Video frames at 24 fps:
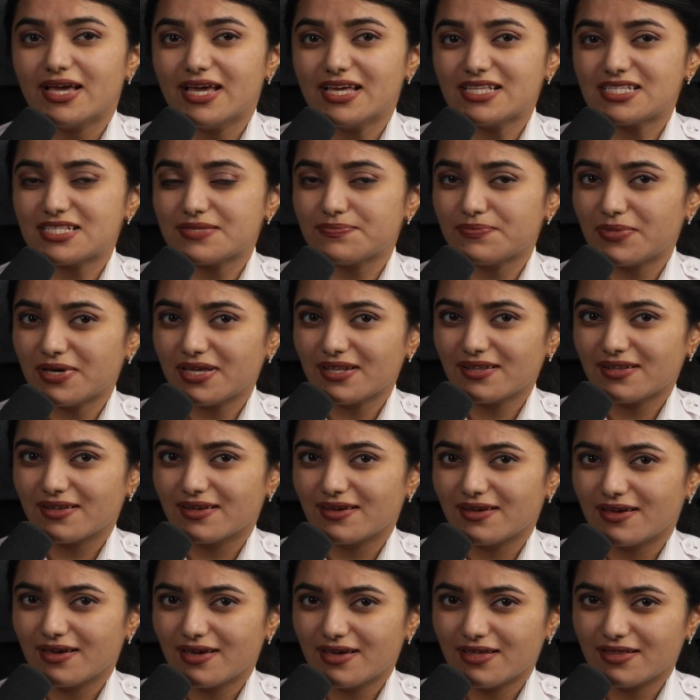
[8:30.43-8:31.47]
It's been
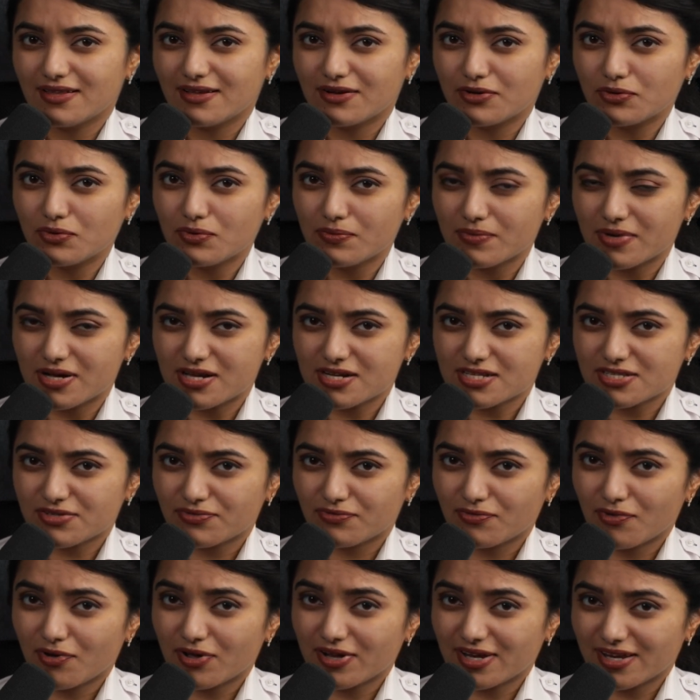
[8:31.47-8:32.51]
in the rumors
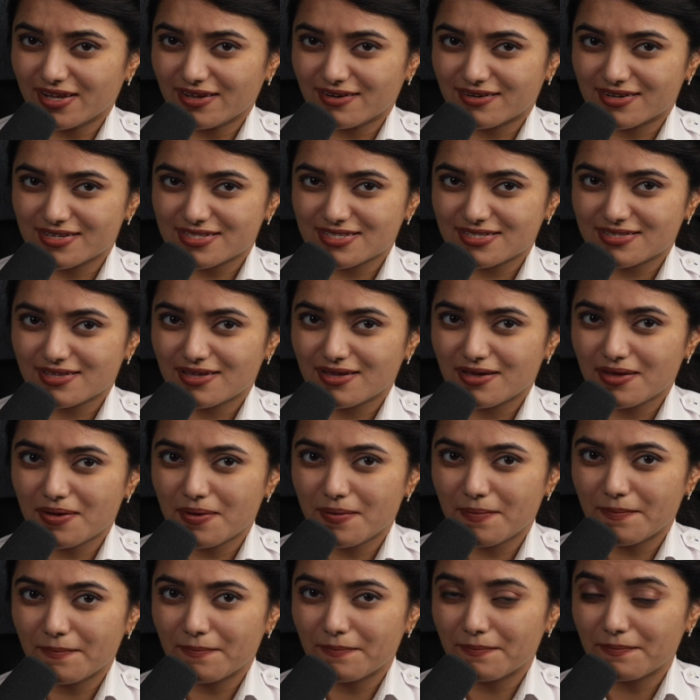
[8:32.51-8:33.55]
for years,
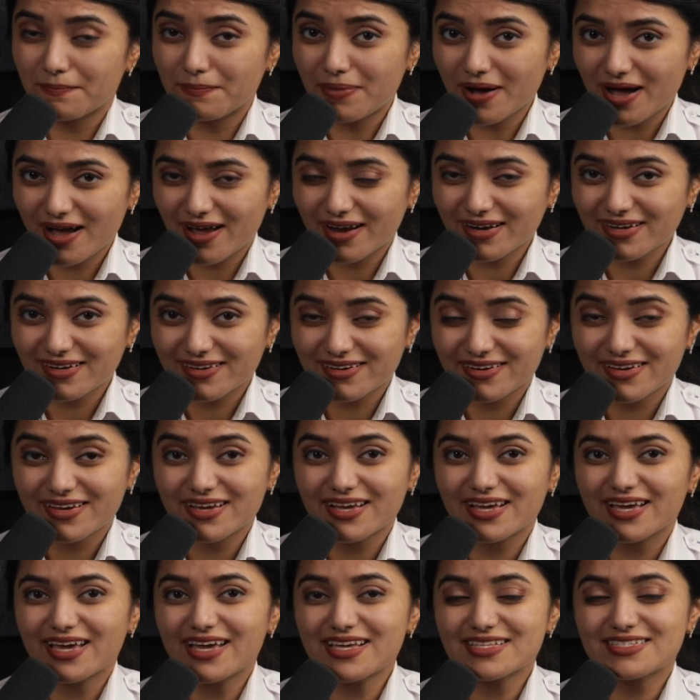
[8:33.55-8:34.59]
but
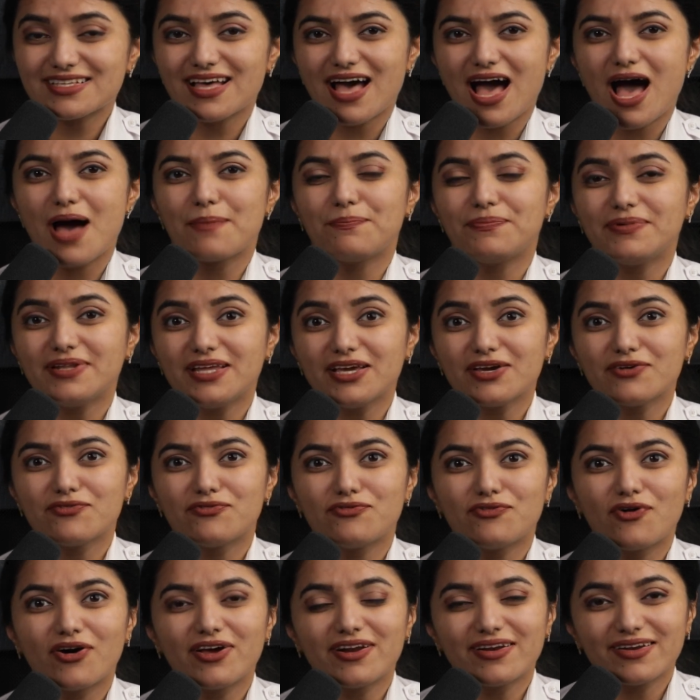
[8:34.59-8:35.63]
it's happening
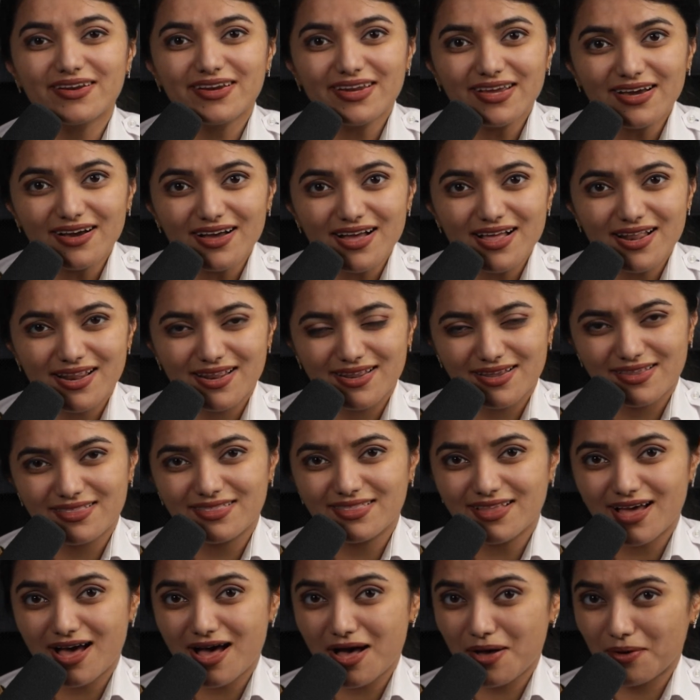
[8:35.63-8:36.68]
for real
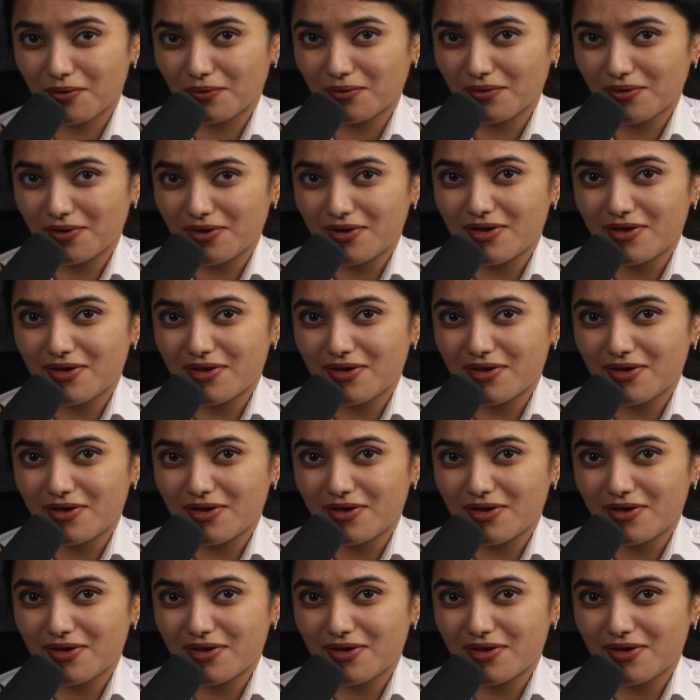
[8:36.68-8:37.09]
now.